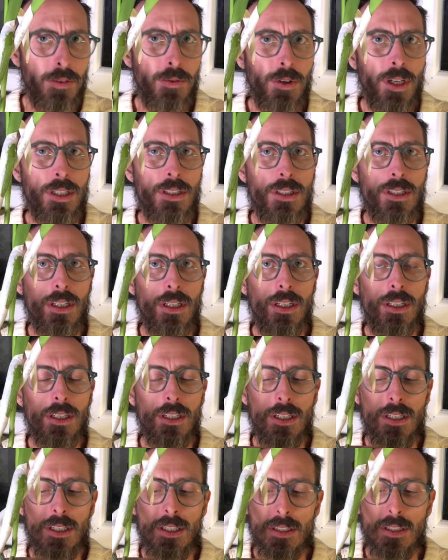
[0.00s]
red sun
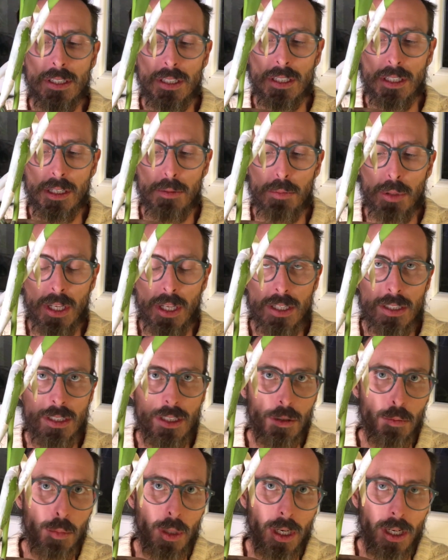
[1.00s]
is in a
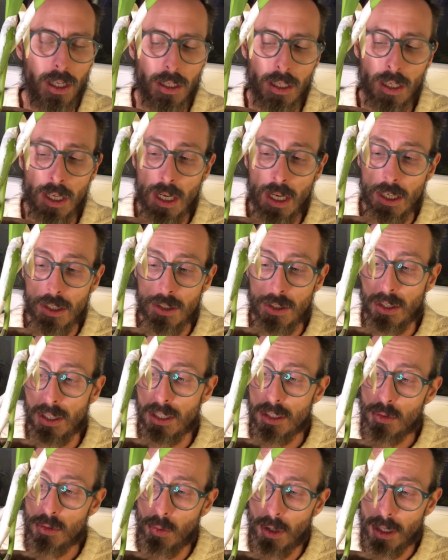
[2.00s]
plastic pot. So
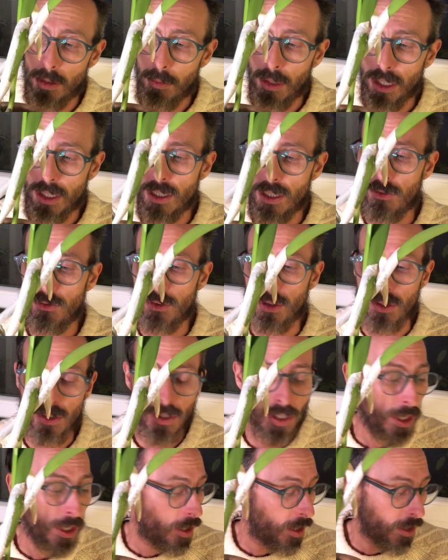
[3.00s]
that's one big difference.
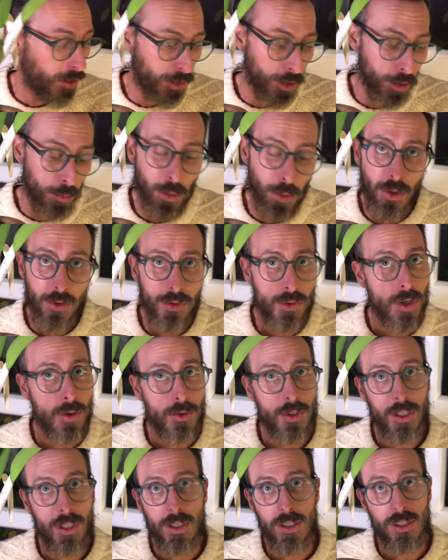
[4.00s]
They're both grown
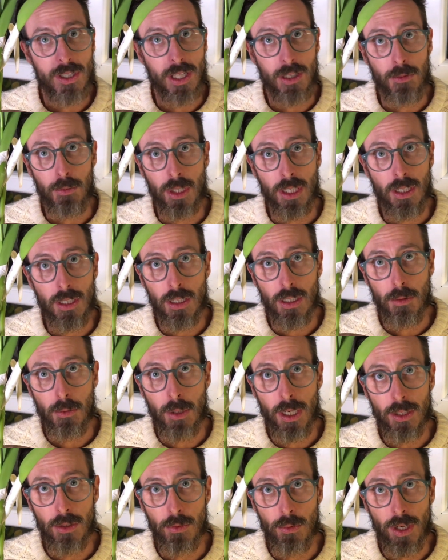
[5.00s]
in the same media,
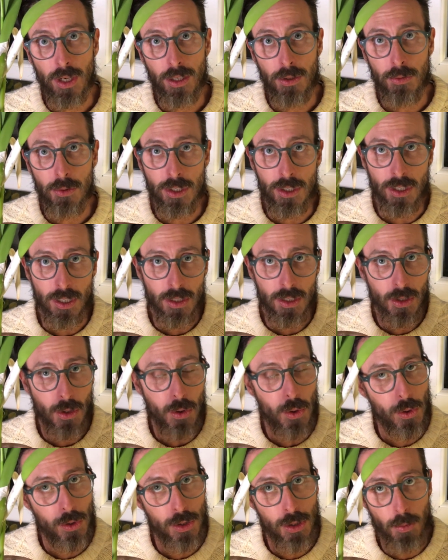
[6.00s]
by the way, which is
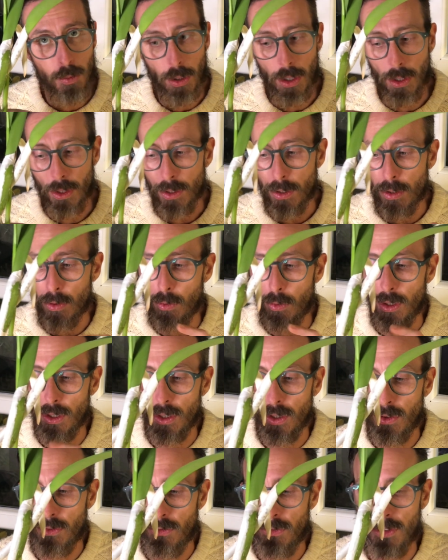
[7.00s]
coarse bark
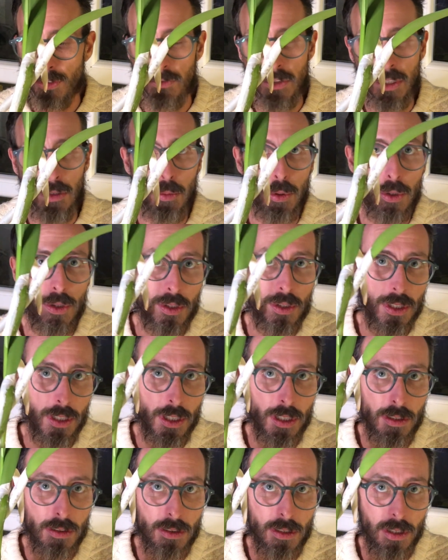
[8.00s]
with 50%
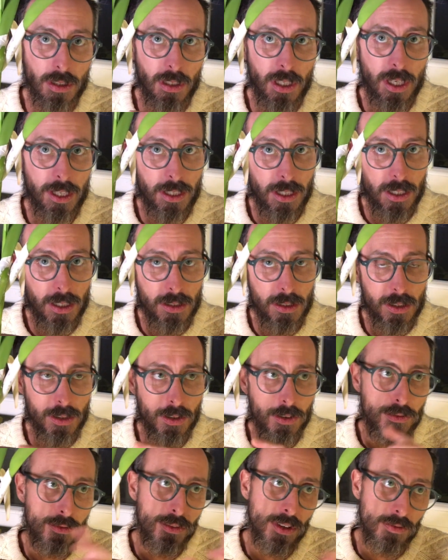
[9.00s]
leca, so
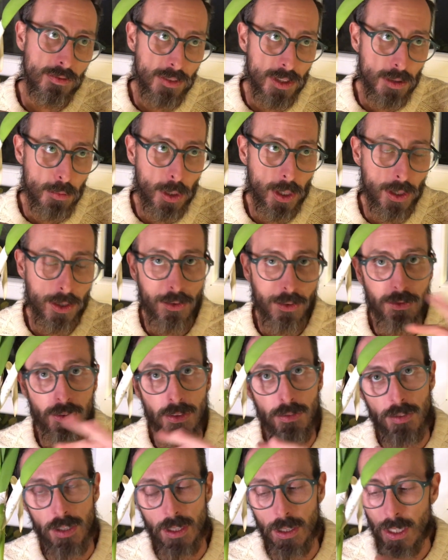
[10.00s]
50 bark,
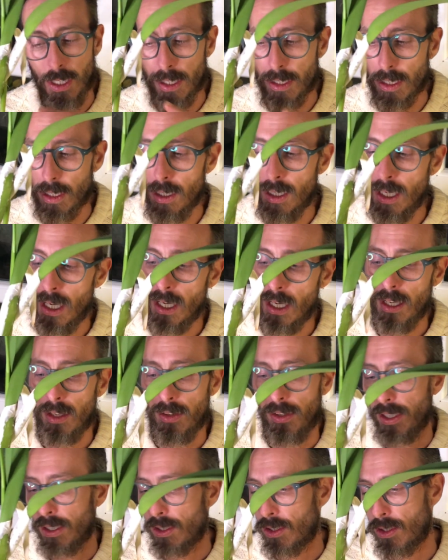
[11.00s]
50 leca.
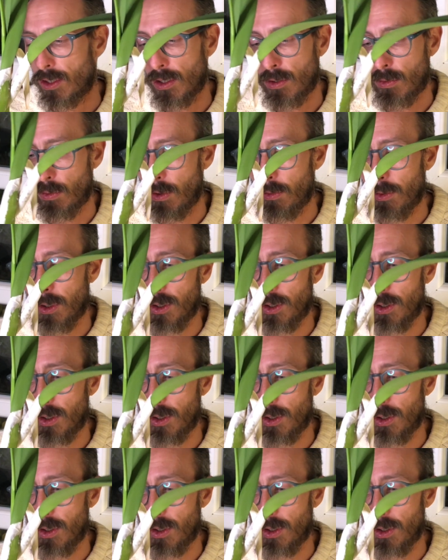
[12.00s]
That's just what we